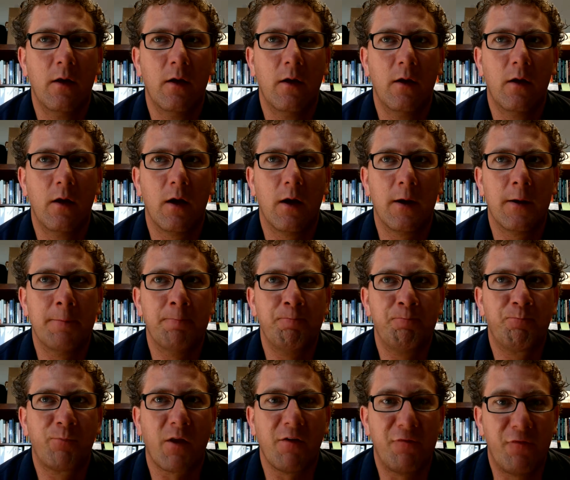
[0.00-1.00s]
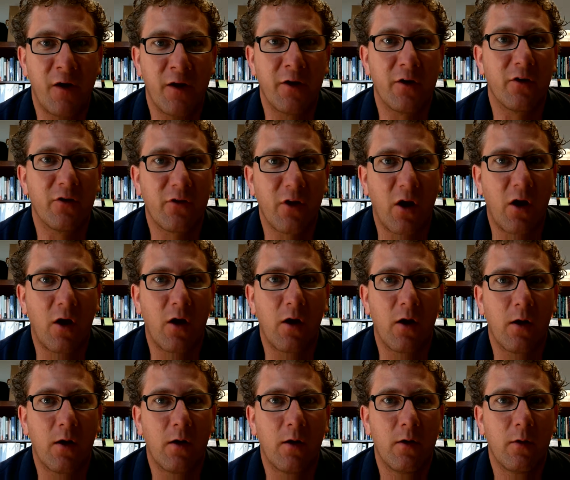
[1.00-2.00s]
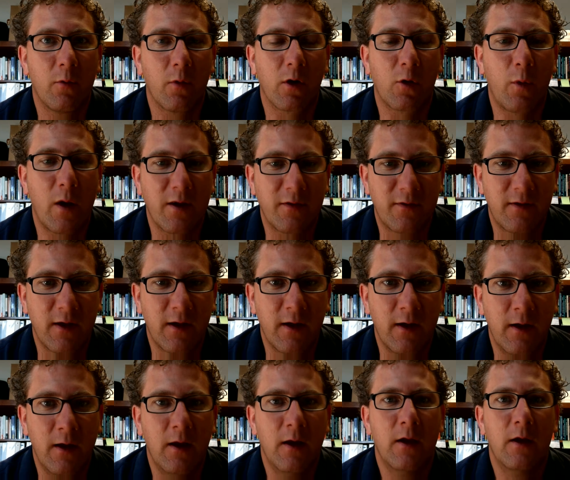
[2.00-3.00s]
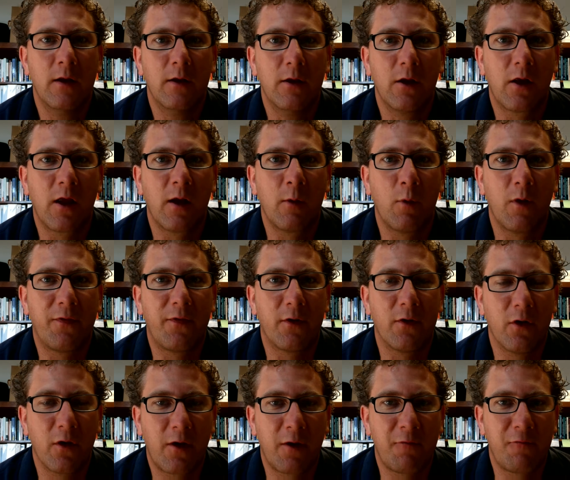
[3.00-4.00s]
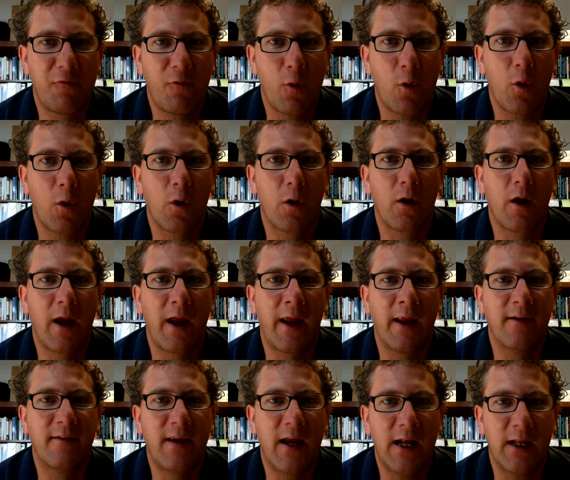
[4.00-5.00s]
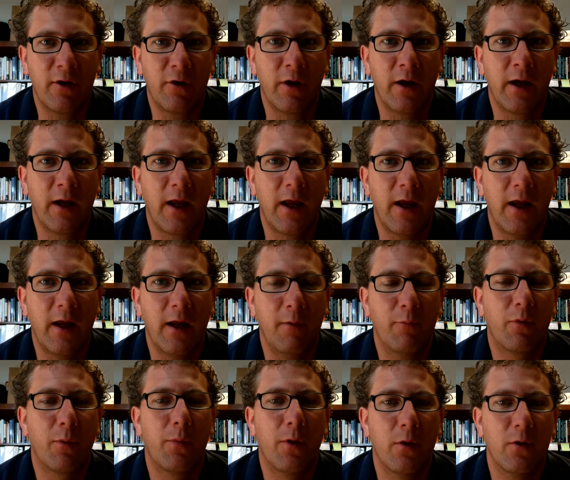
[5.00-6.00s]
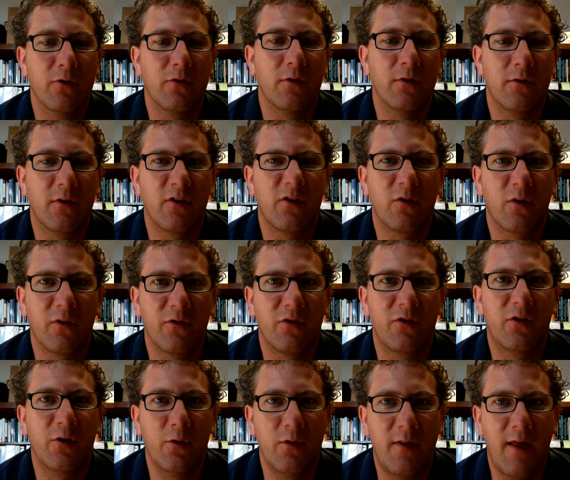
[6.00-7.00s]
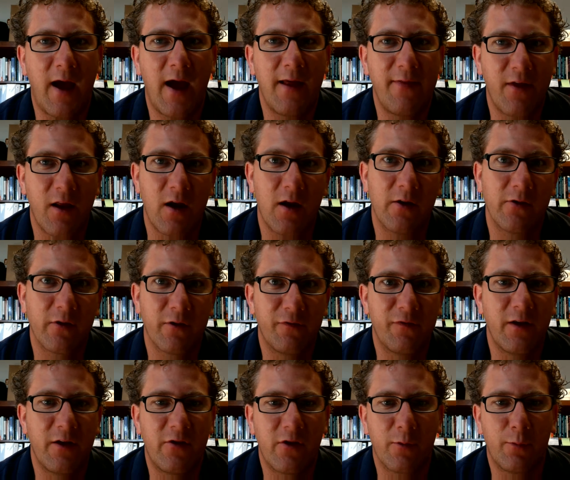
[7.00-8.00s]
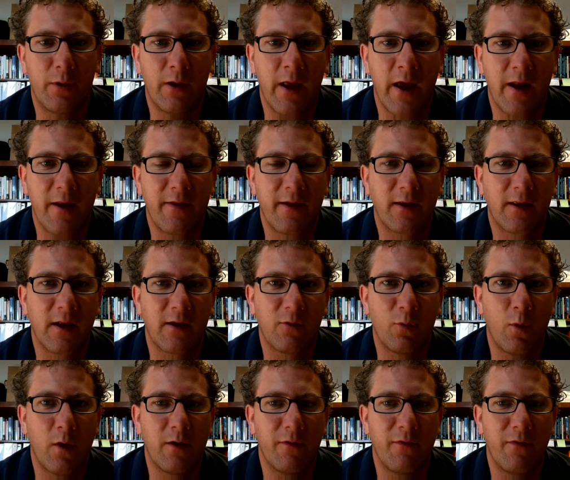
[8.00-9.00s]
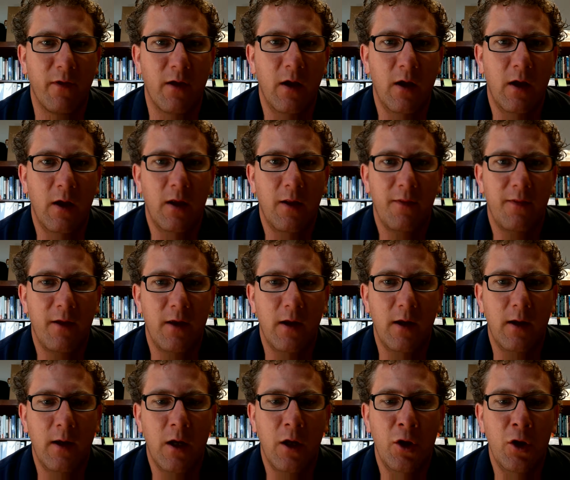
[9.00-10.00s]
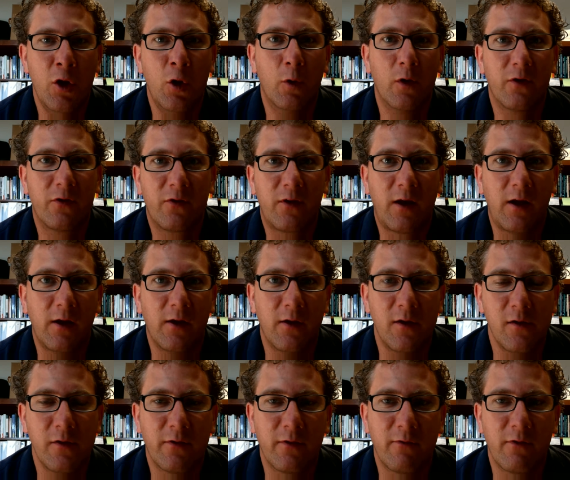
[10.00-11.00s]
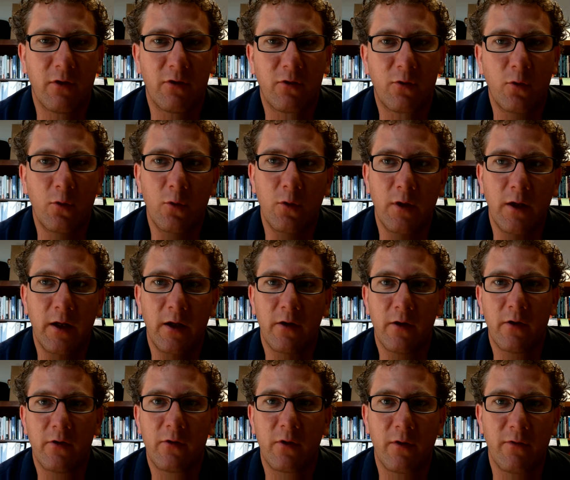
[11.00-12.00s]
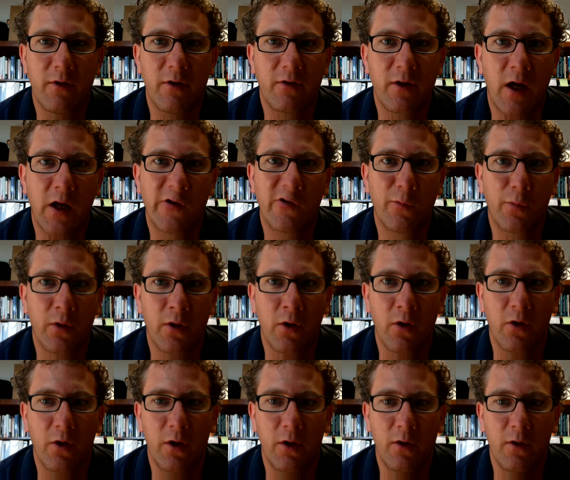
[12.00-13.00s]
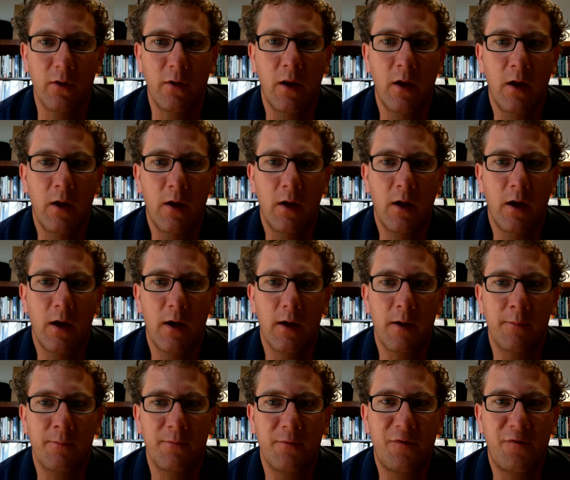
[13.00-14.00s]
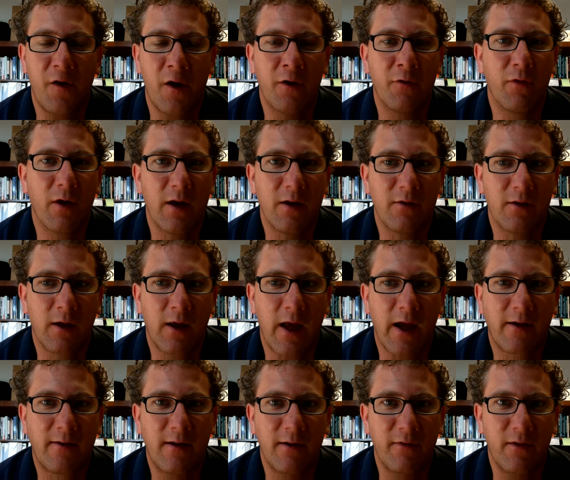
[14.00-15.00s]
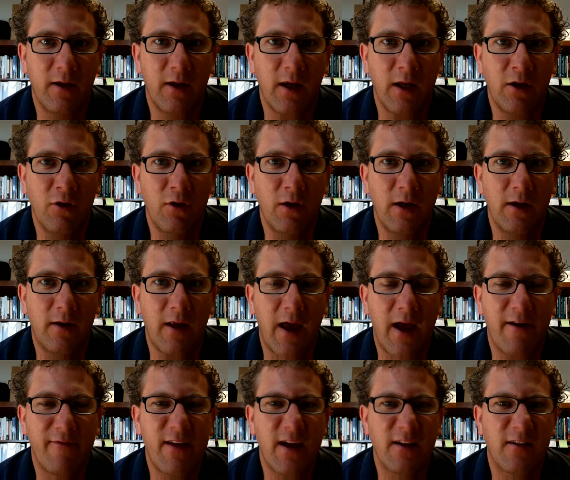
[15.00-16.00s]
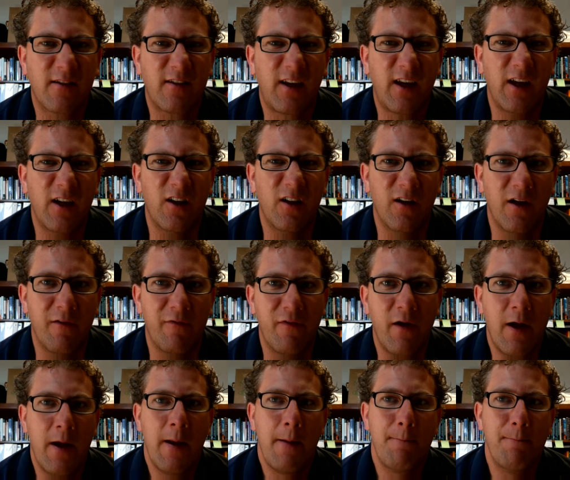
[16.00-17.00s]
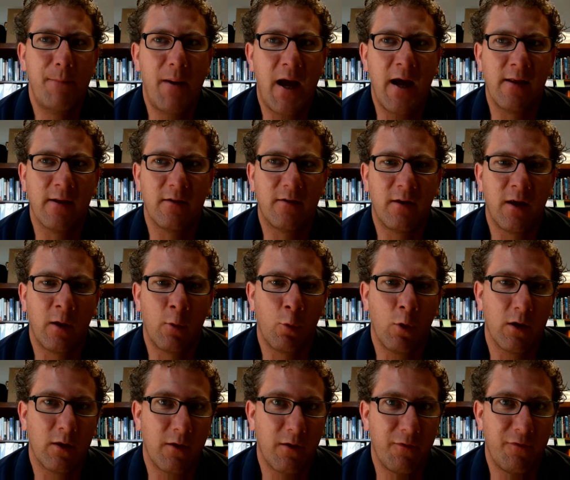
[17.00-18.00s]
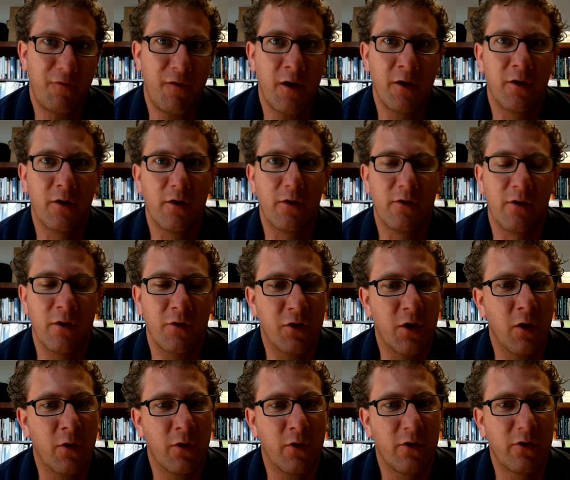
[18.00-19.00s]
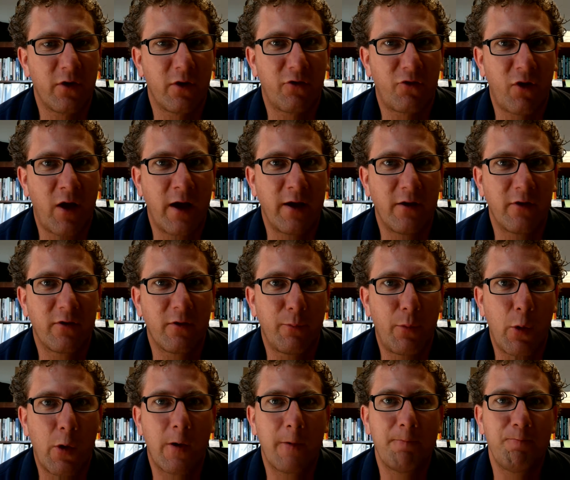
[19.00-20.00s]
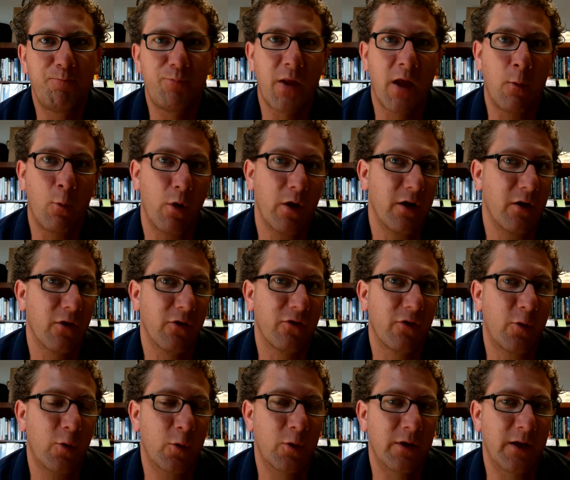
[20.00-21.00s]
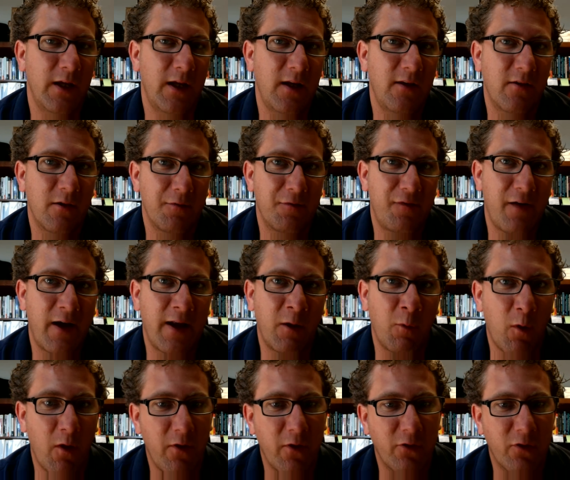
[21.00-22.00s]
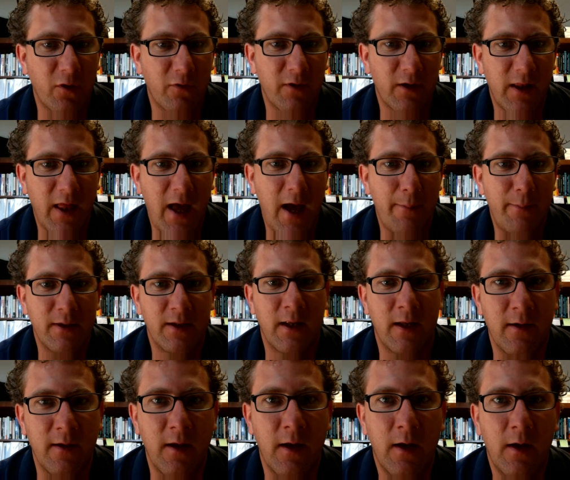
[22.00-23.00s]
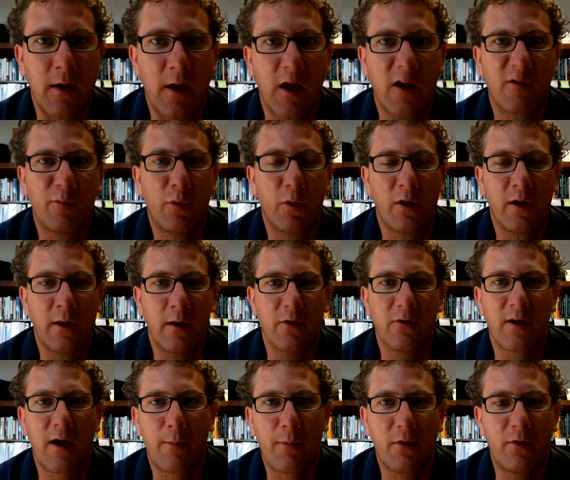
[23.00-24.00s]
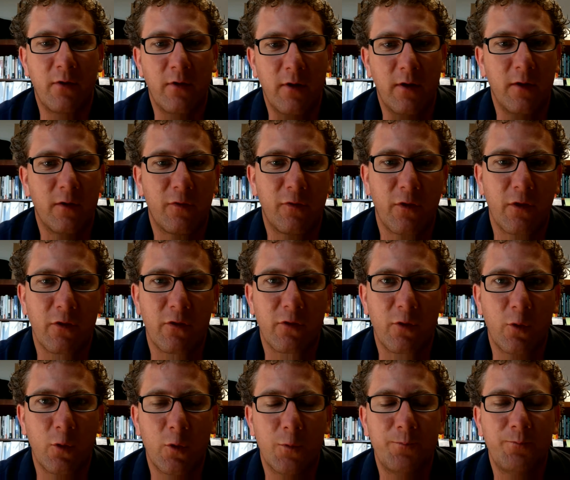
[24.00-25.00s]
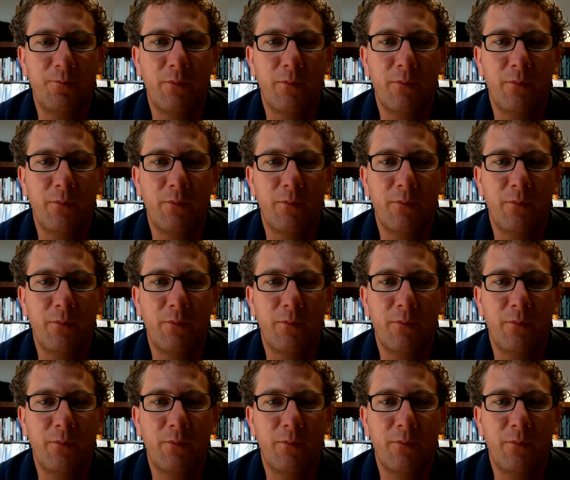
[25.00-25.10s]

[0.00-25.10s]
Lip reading: funders are requesting, looking what they're looking for, and tailoring a proposal to sort of suit that also fits your plan. I think that's one of the newer skills of the school leader, is sort of this entrepreneurial fundraising activity, and you need to have that skill of balancing what the funders and donors are trying to support and what your school needs, and finding where those overlap, and then exploiting those opportunities for your school.